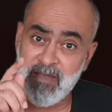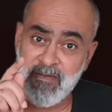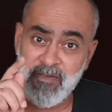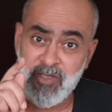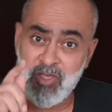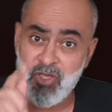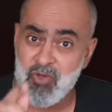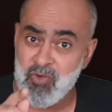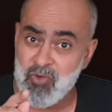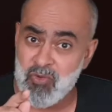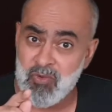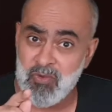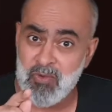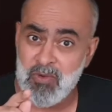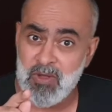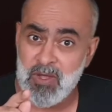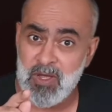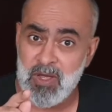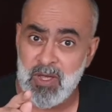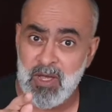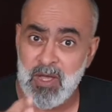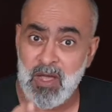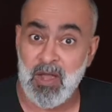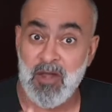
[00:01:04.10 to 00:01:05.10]
you
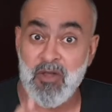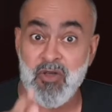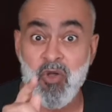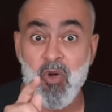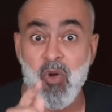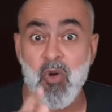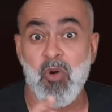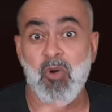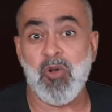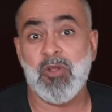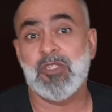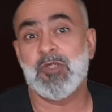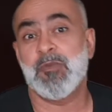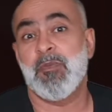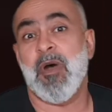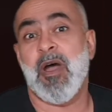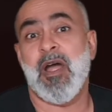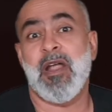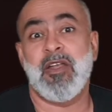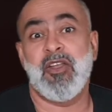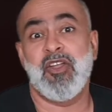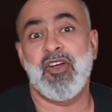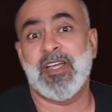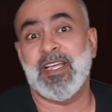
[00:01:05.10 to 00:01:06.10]
a
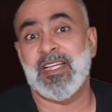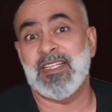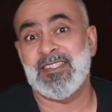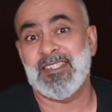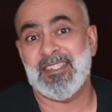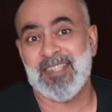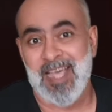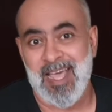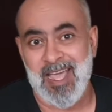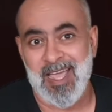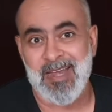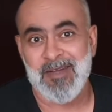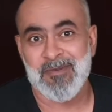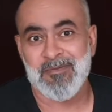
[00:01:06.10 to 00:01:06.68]
no-holds-barred look inside.